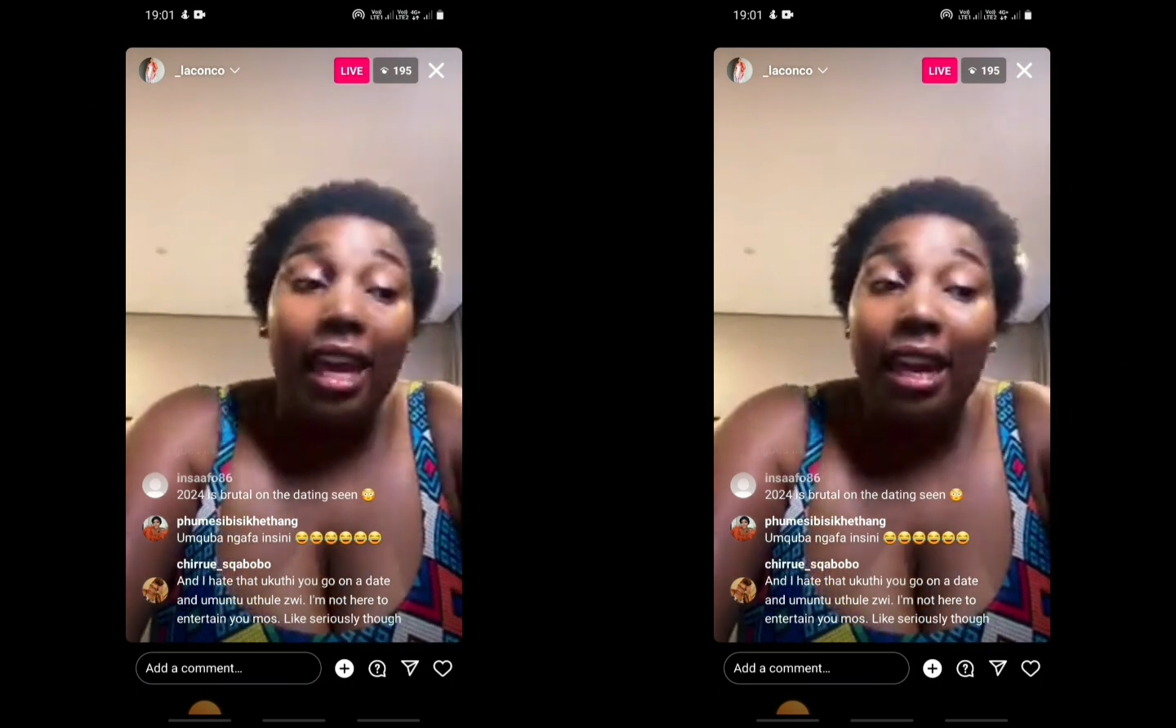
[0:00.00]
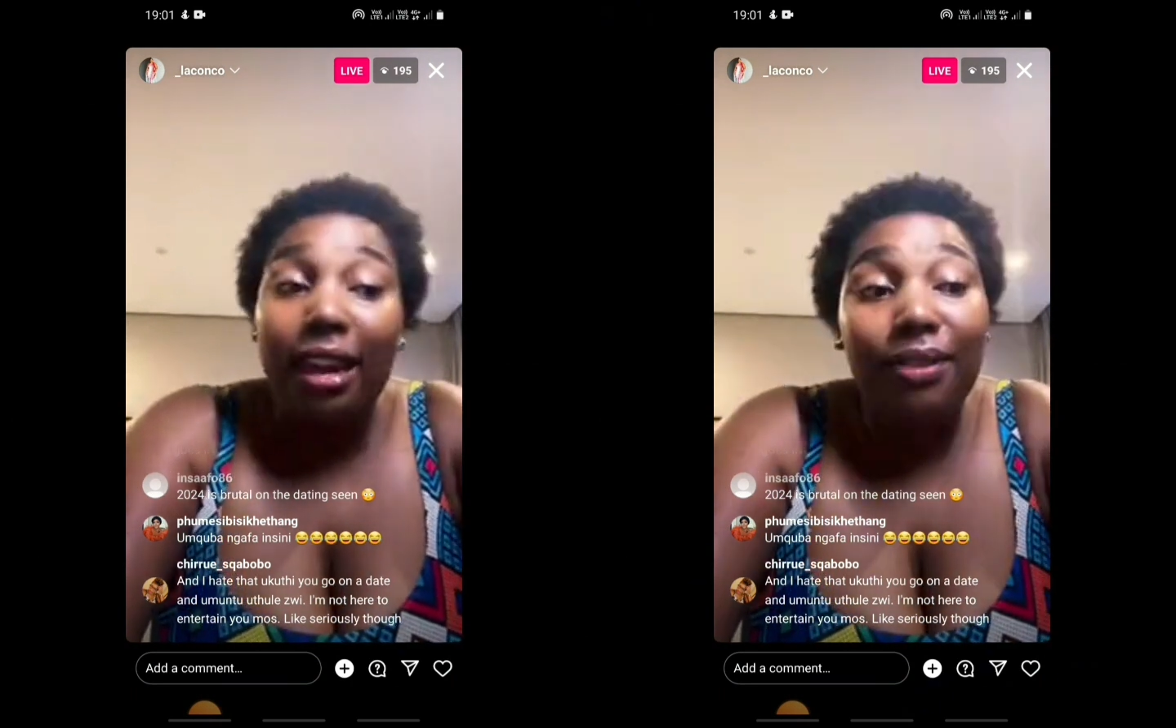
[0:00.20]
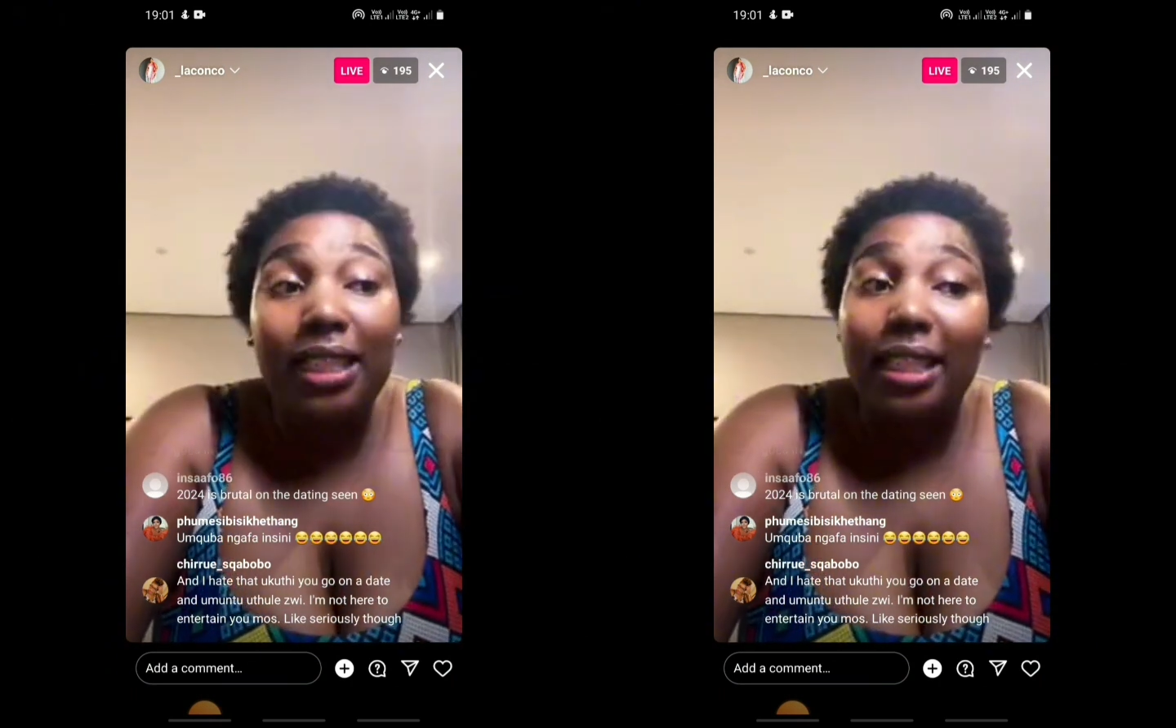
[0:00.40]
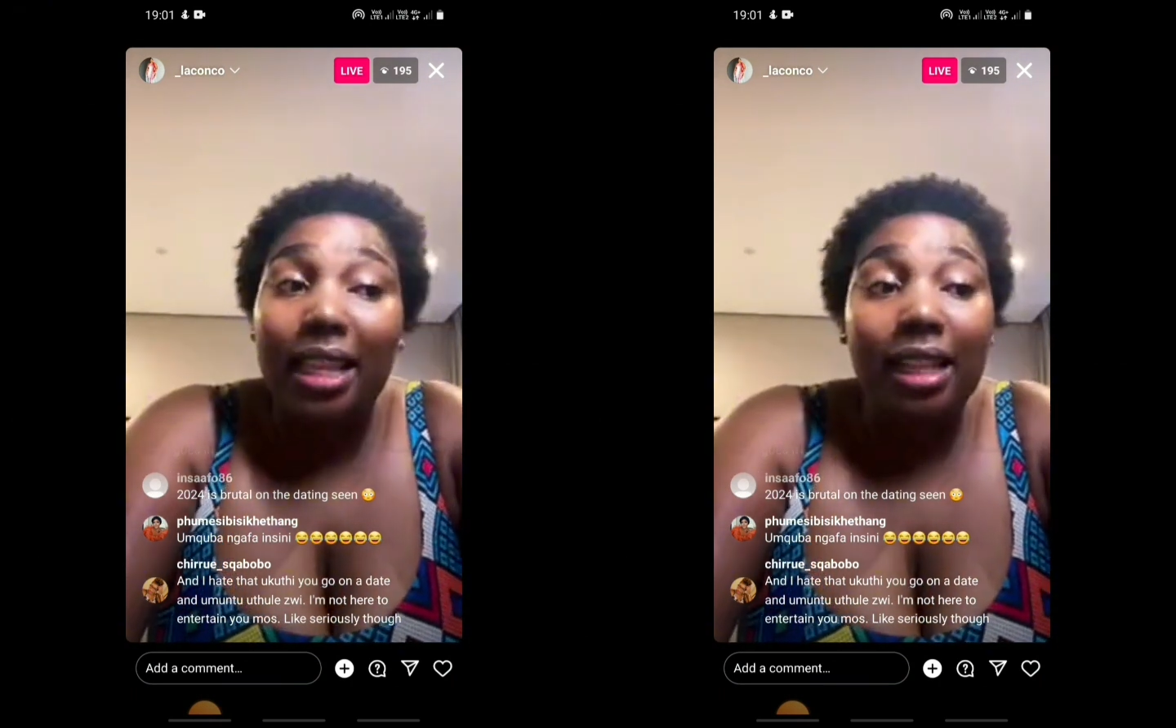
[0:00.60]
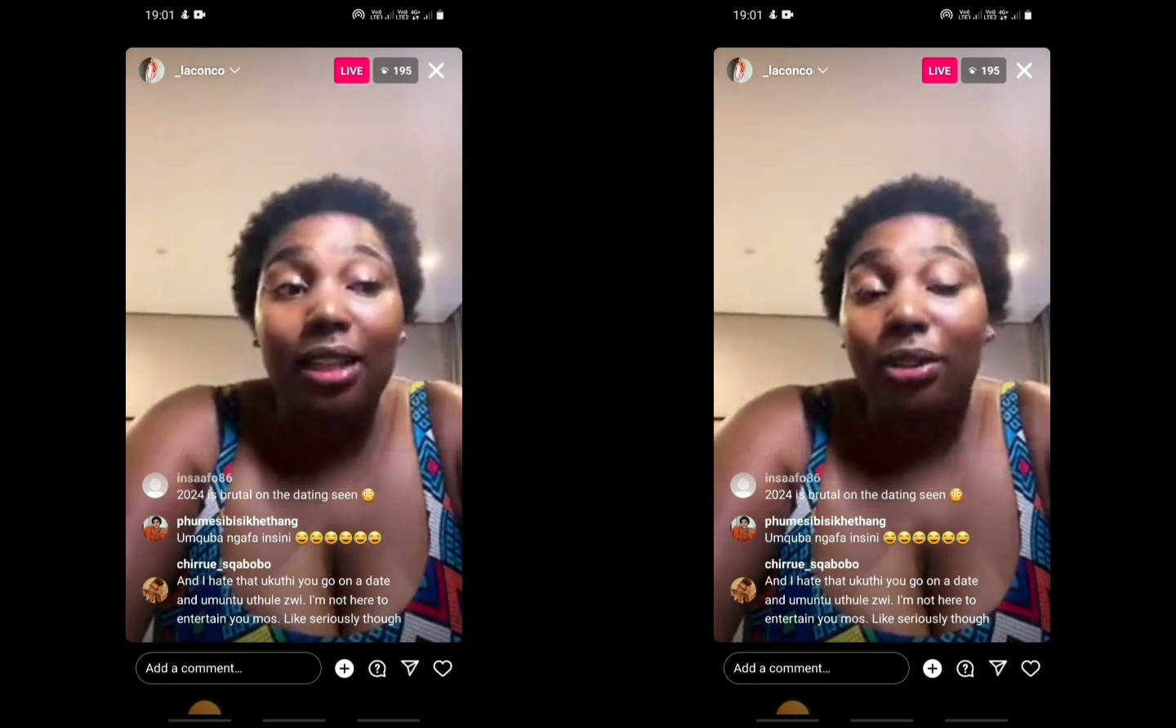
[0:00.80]
and I even
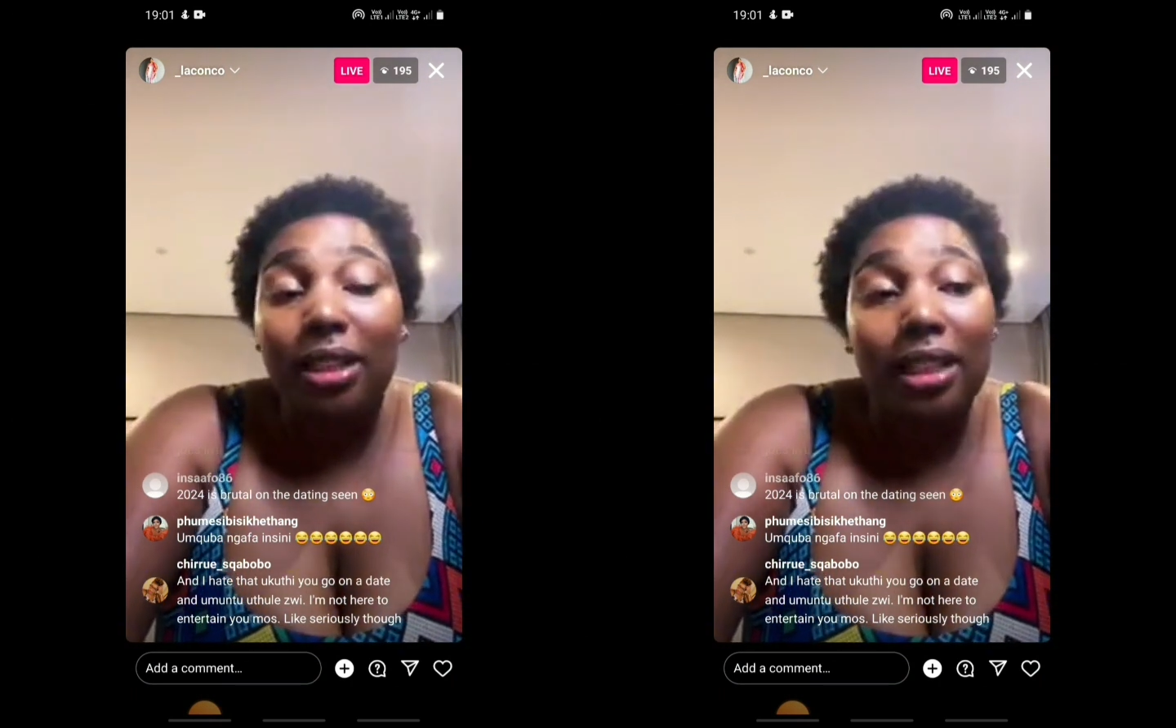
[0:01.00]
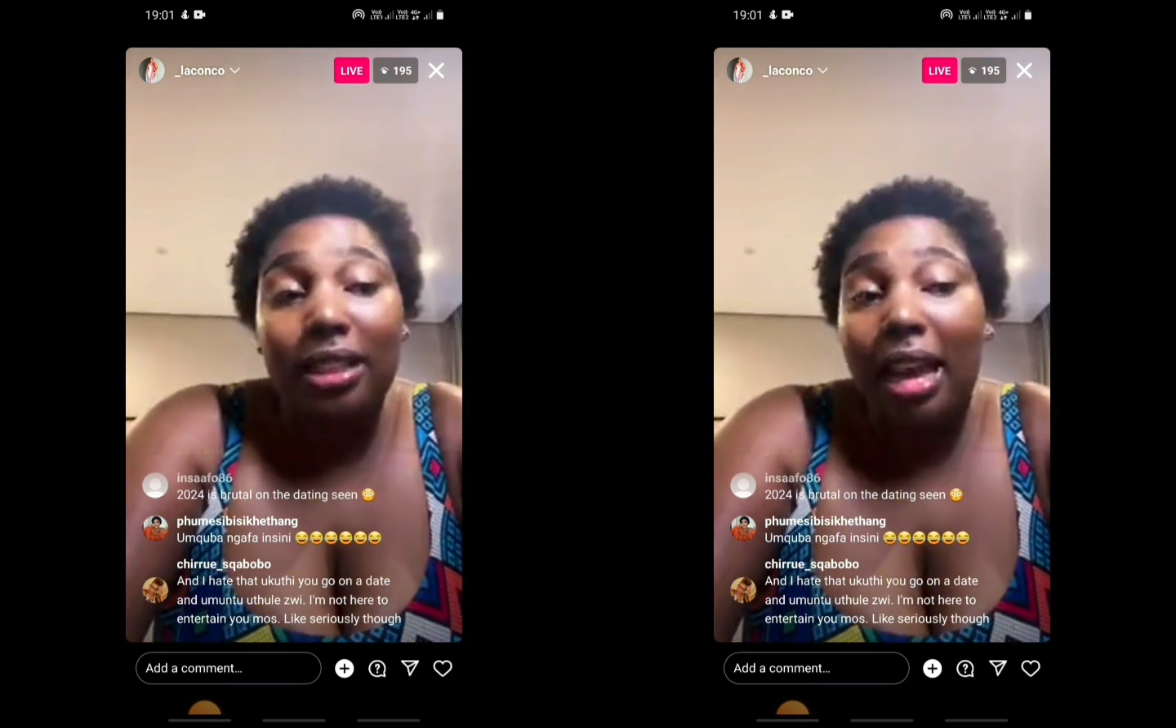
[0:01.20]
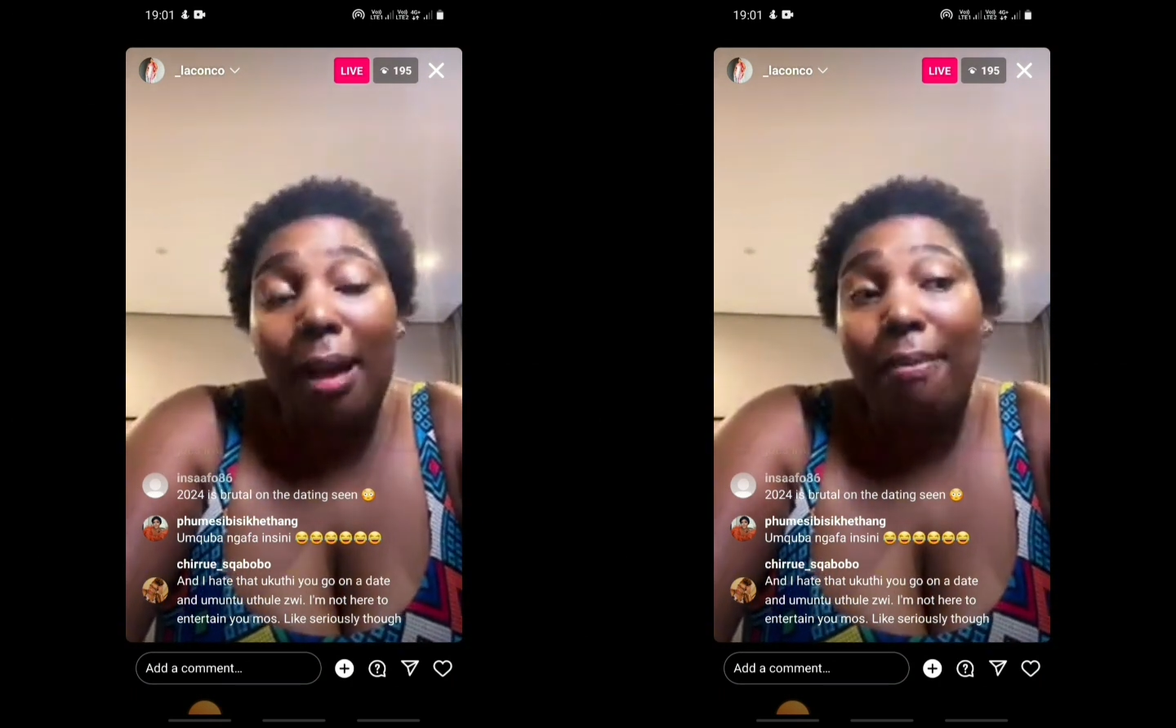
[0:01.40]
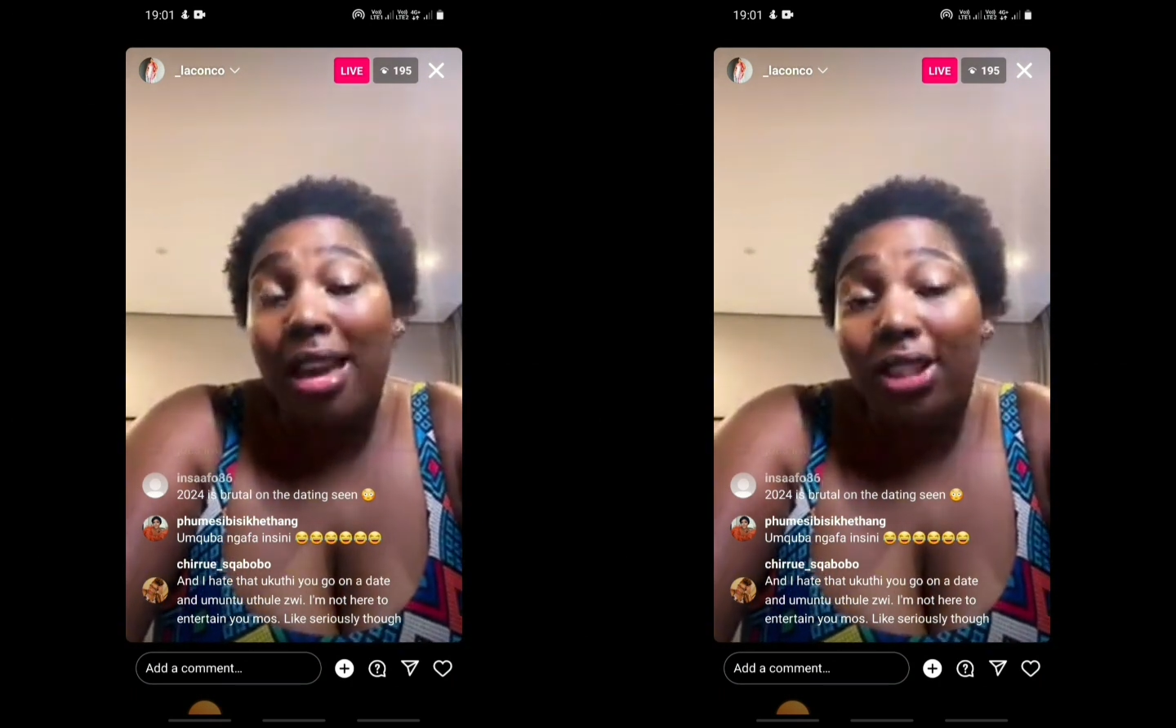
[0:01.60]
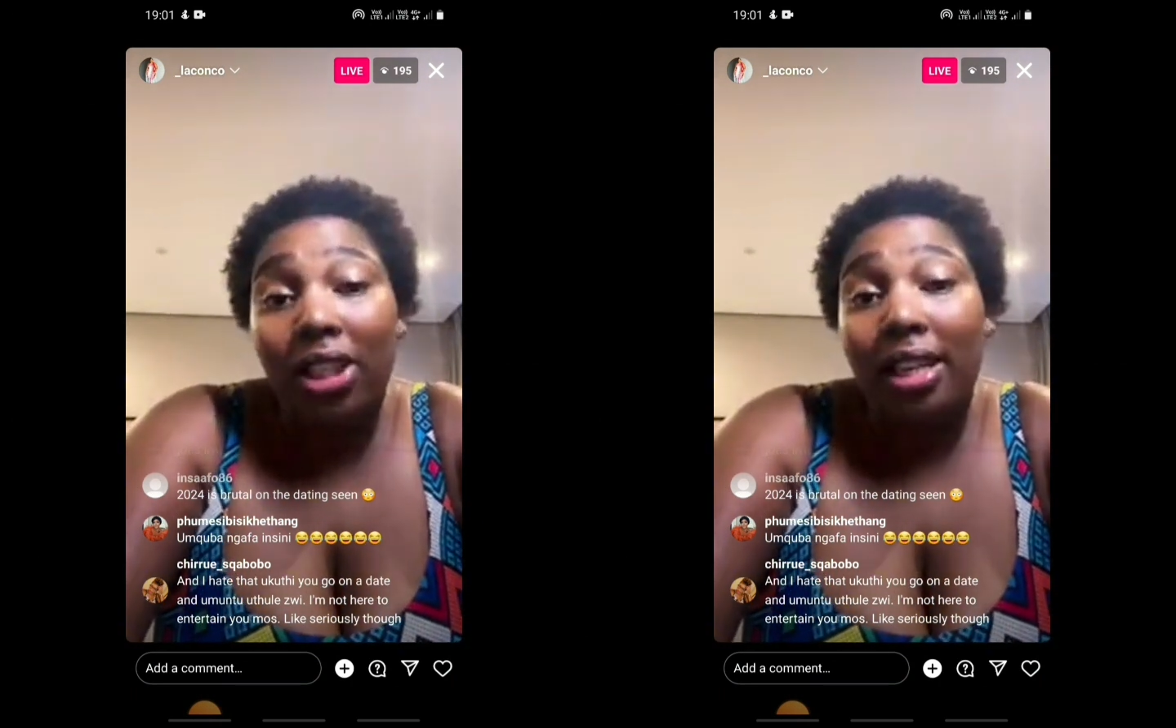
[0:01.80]
decided with this year, I'm
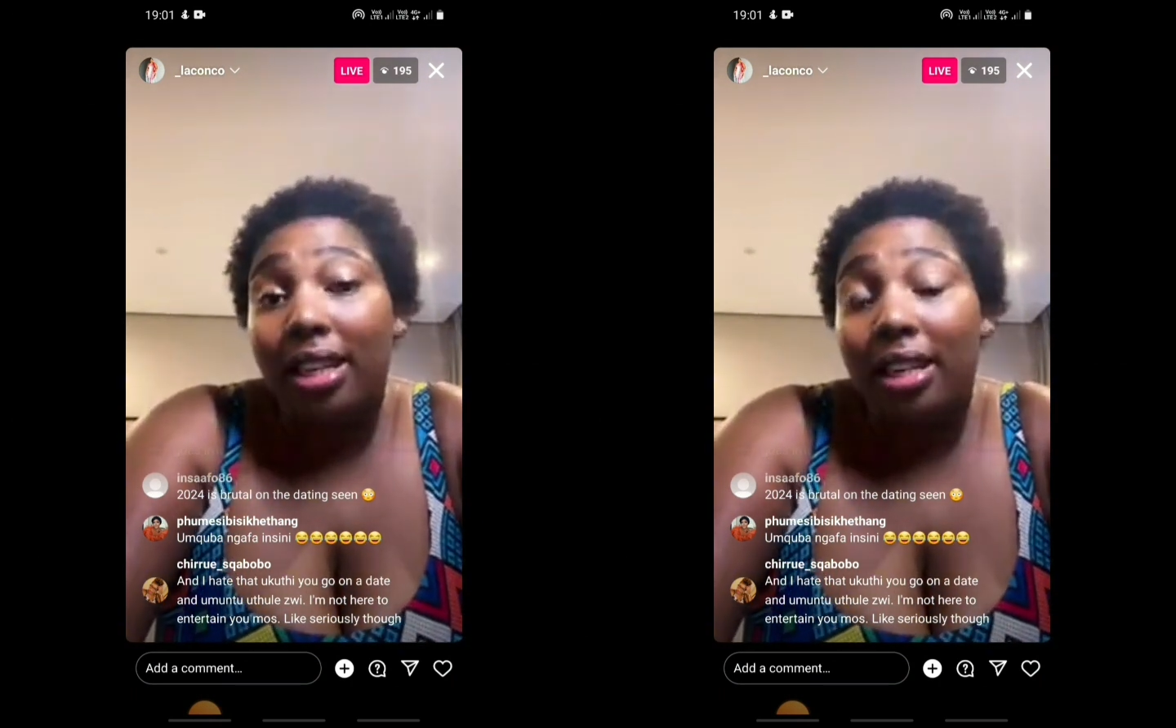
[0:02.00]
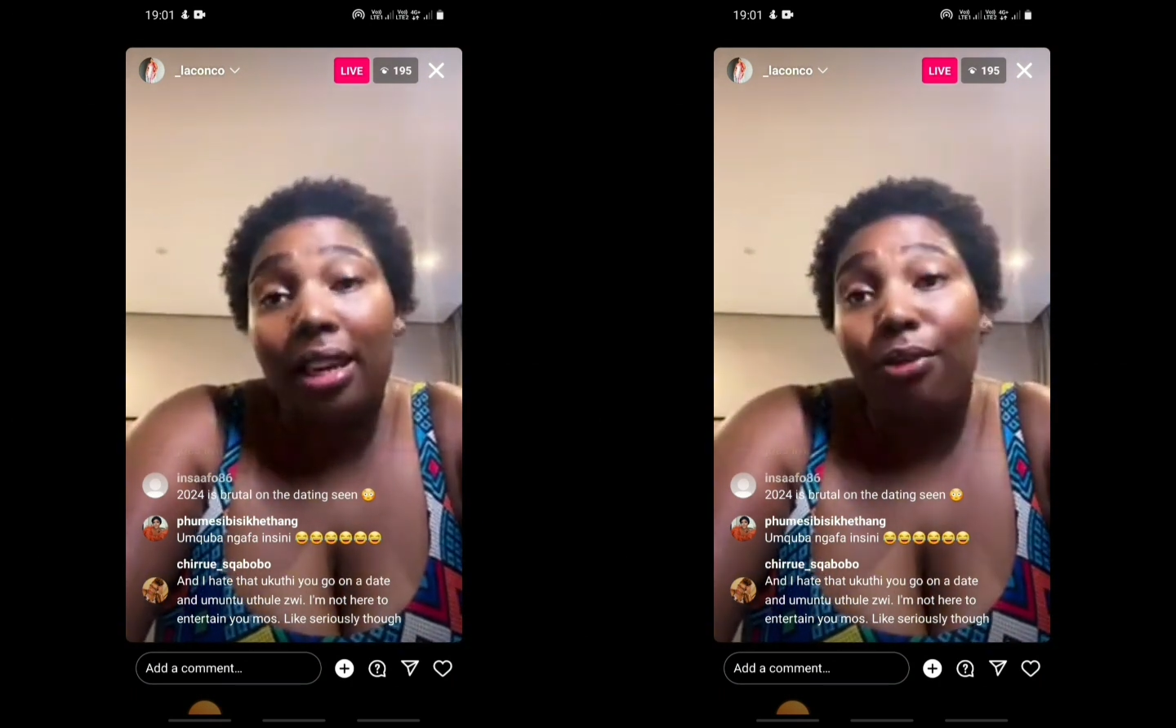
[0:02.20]
actually,